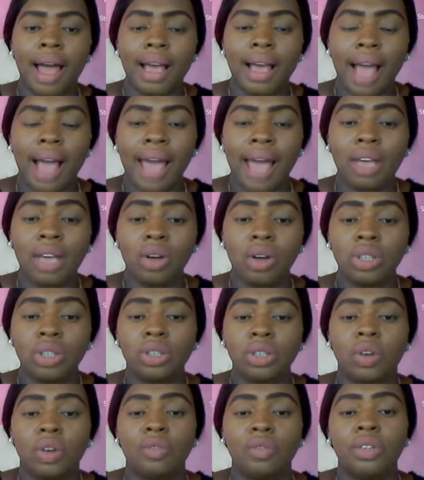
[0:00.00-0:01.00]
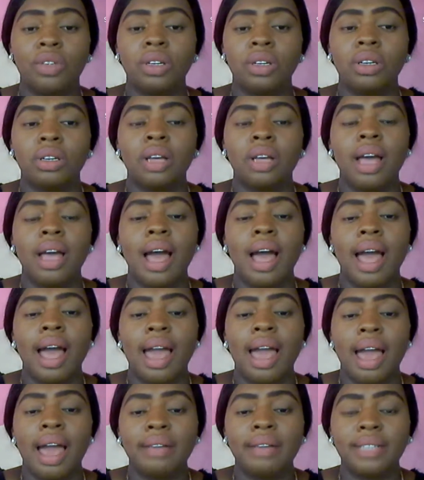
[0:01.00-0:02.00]
High Court of the
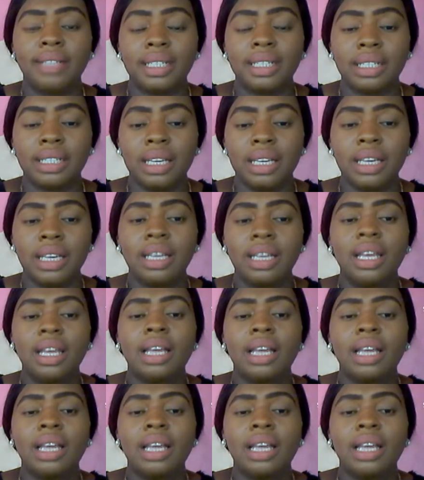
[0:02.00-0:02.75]
FCT